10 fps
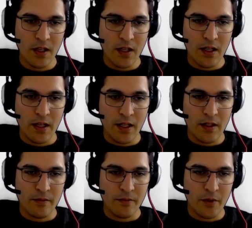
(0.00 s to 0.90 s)

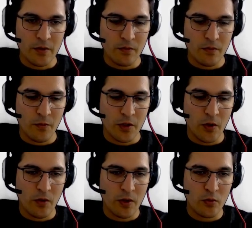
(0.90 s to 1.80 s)
And what I
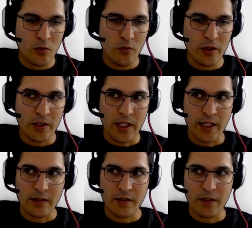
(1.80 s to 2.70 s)
want to do with
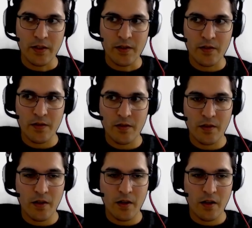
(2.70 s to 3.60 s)
that is,
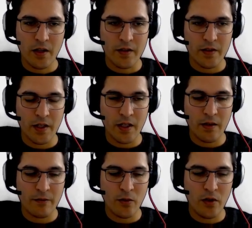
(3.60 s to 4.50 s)
I say,
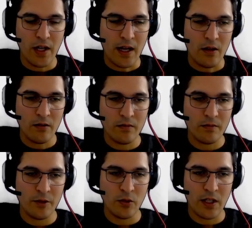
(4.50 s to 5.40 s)
for now, we
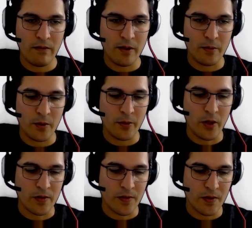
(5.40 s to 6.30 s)
don't have any
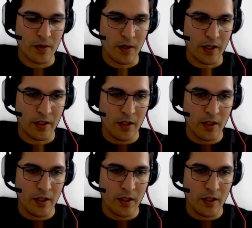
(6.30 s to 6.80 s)
pre-processing, like,